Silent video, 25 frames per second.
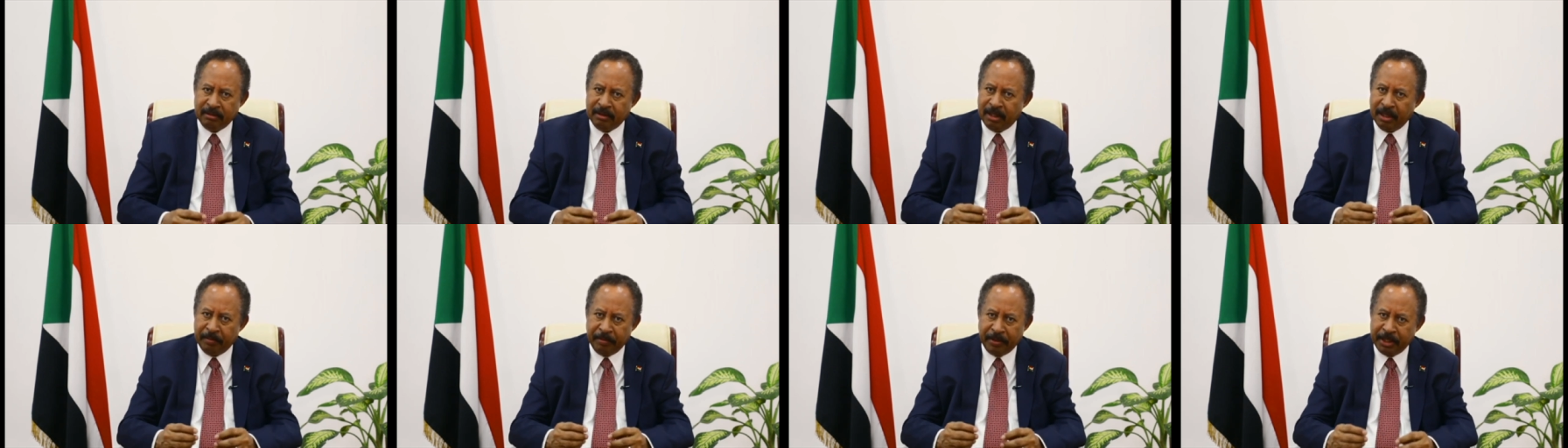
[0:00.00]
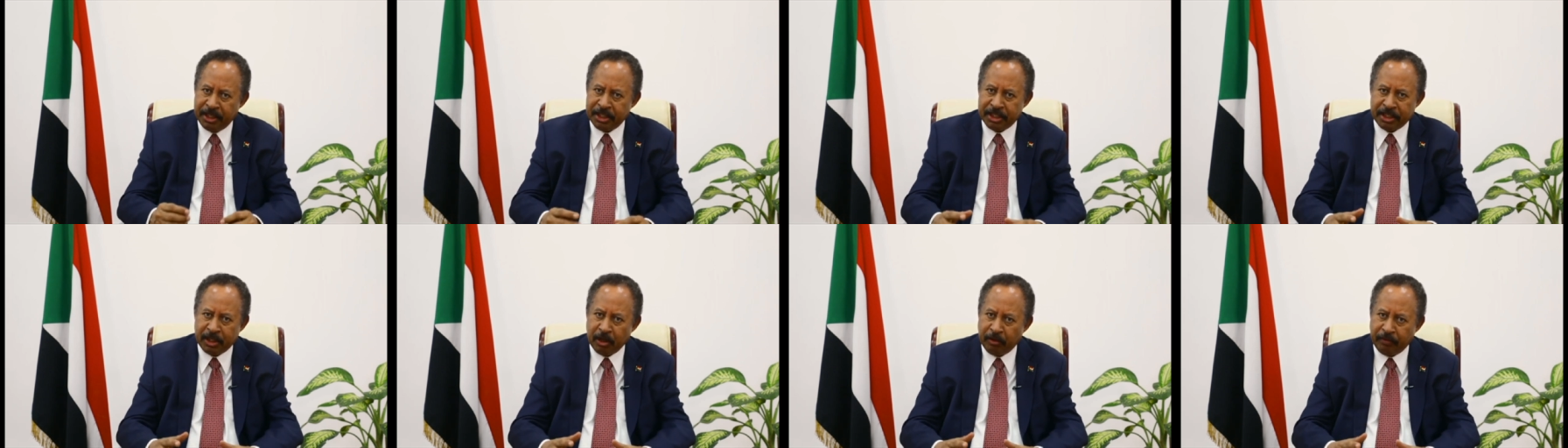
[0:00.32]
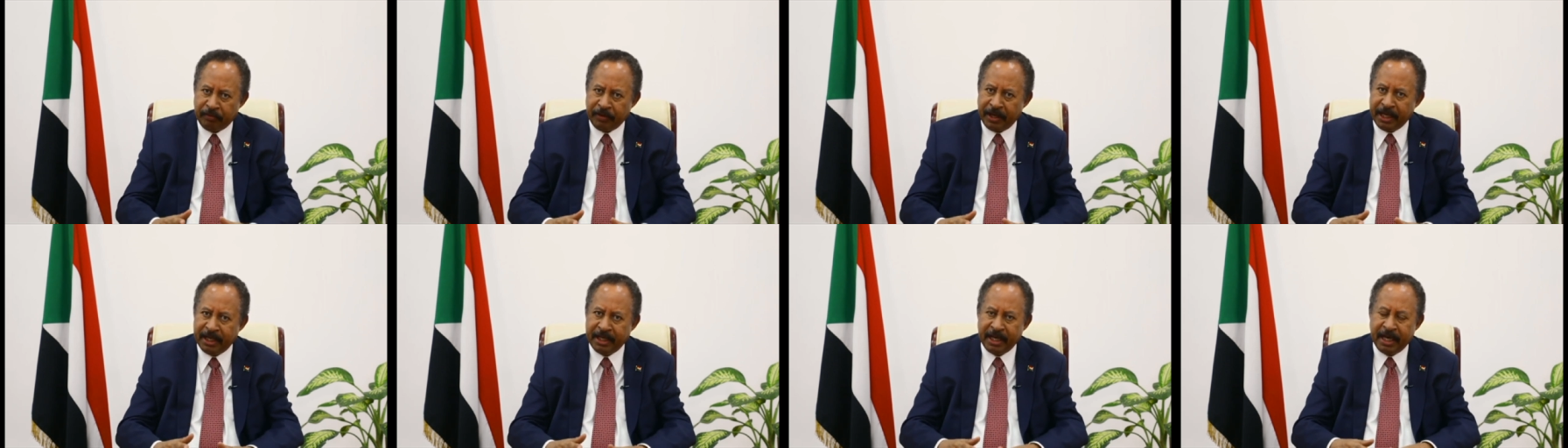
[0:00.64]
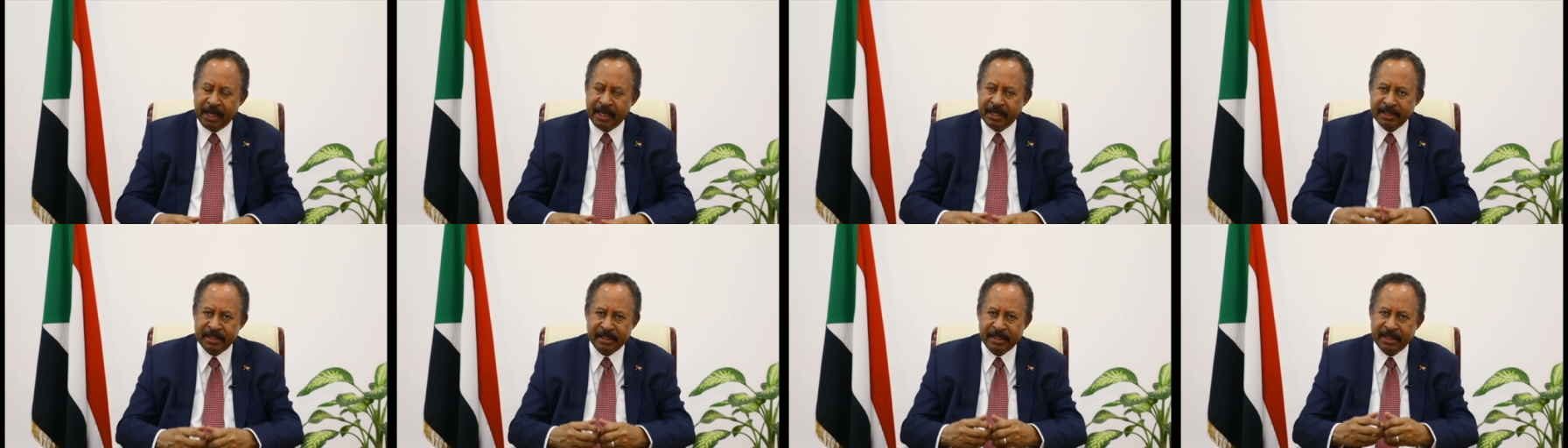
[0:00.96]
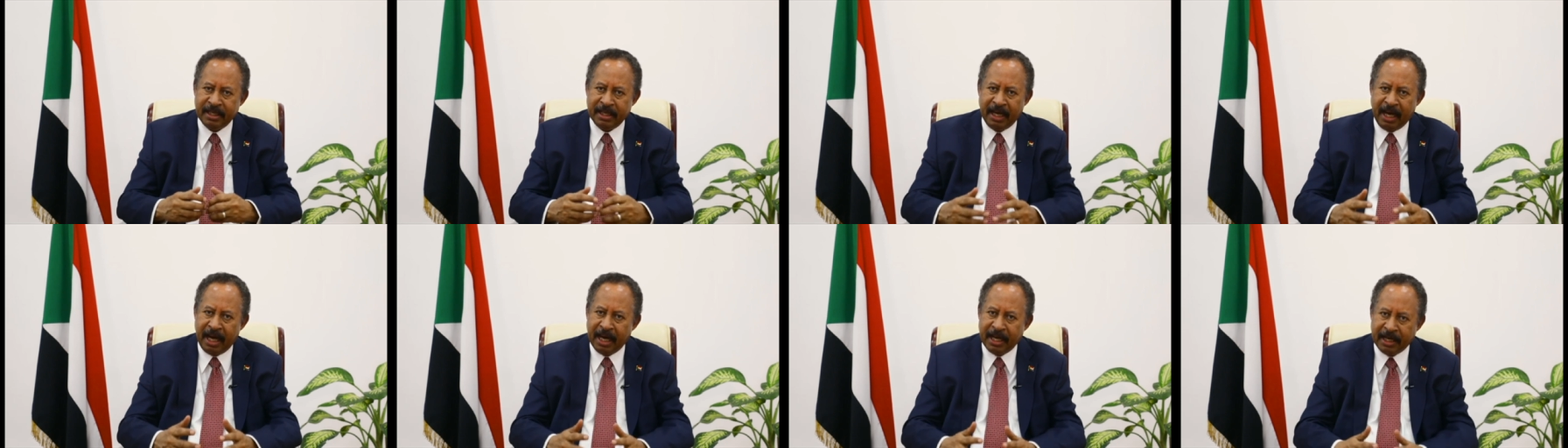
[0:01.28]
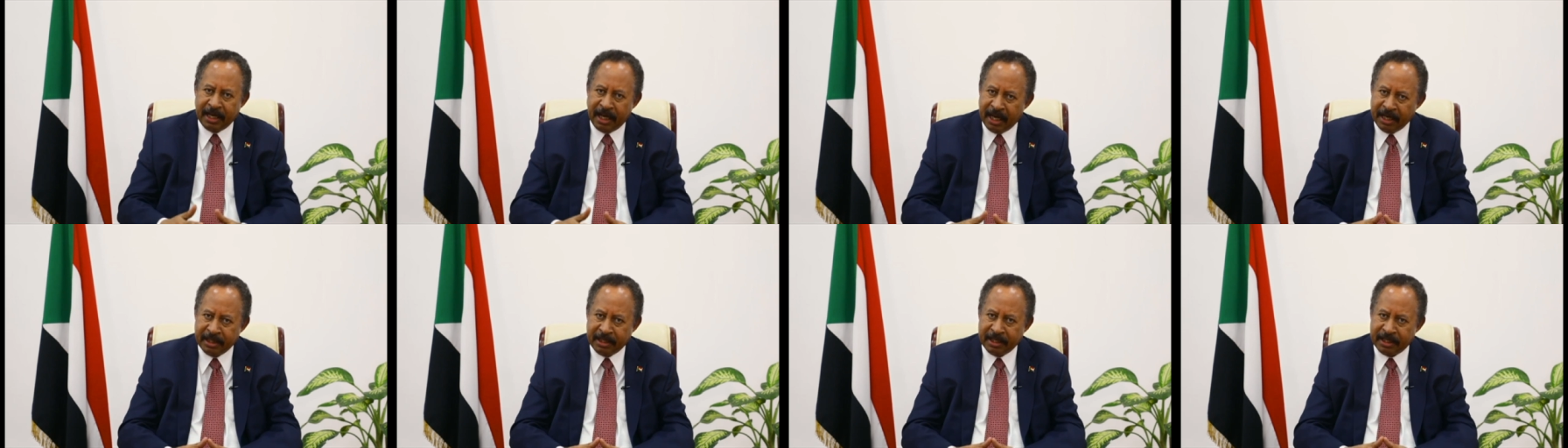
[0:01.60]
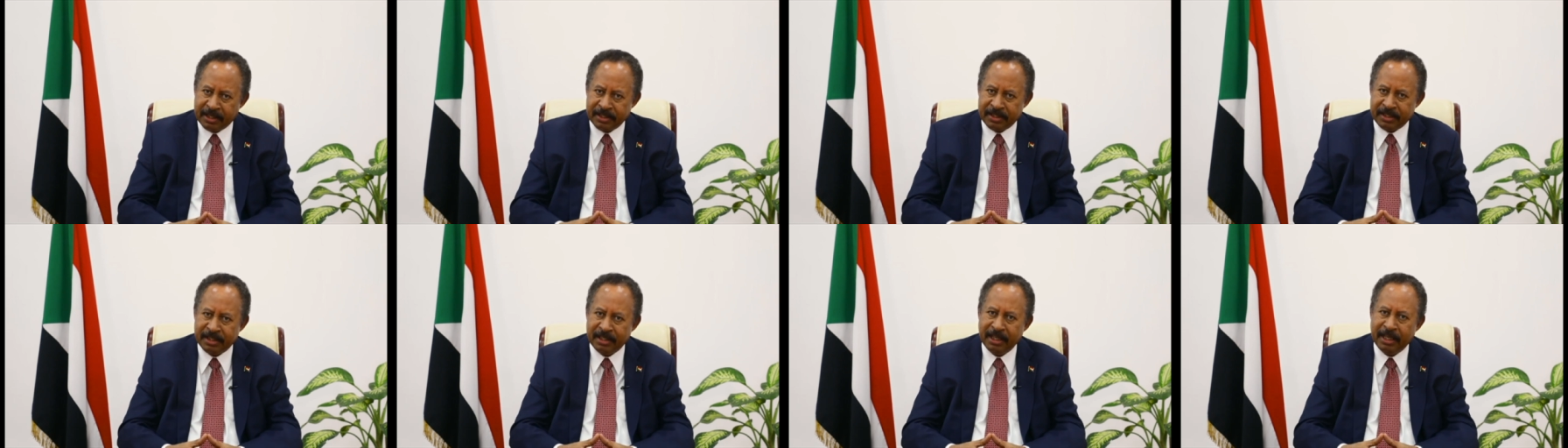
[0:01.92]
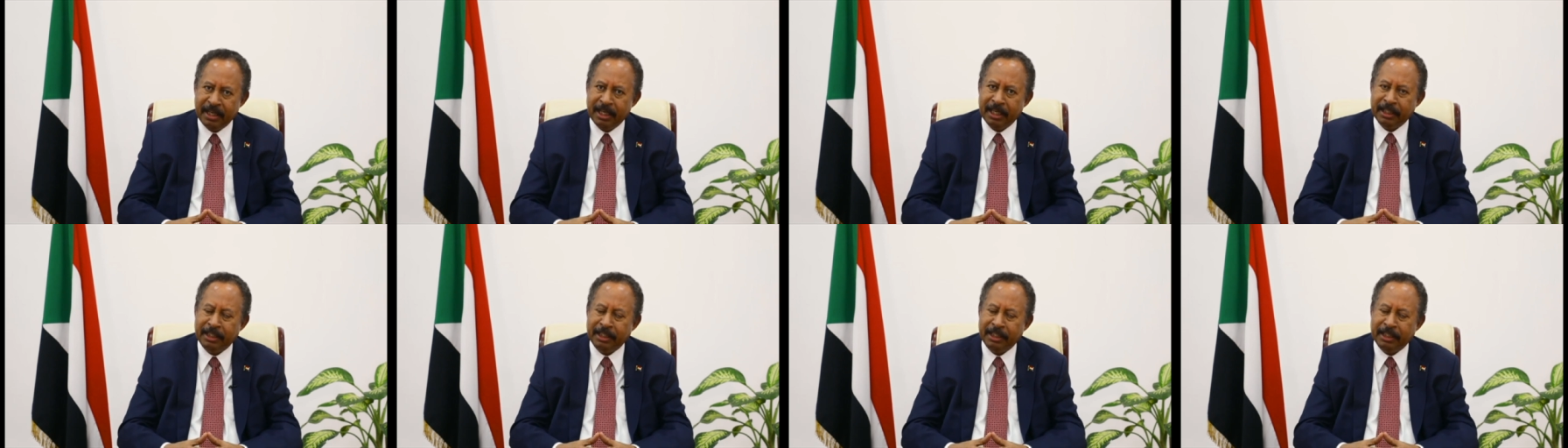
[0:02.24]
The Minister of Finance and others,